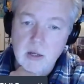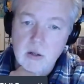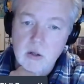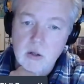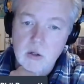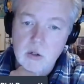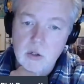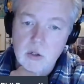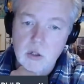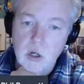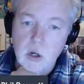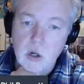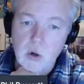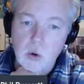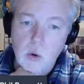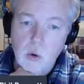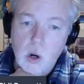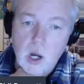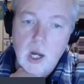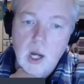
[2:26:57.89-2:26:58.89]

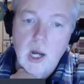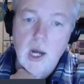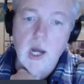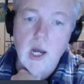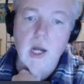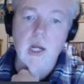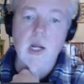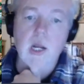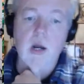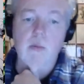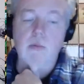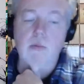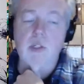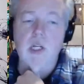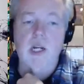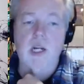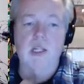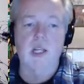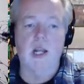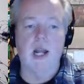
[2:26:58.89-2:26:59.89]
So come check
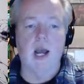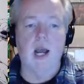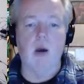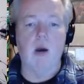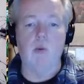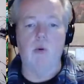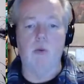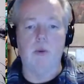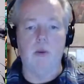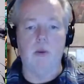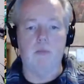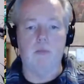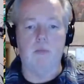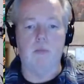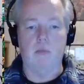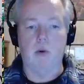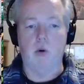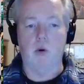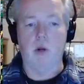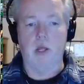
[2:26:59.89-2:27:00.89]
that out. We'll be
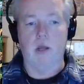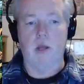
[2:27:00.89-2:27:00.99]
promoting